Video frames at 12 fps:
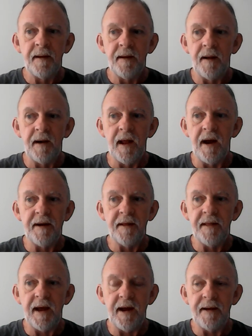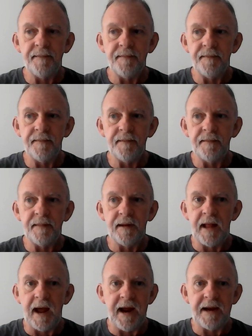a lot of that
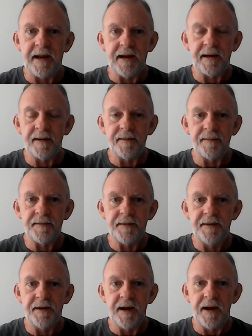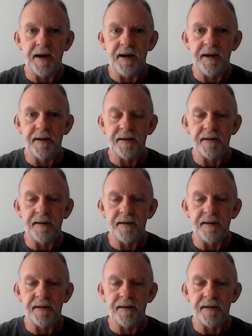lacking today.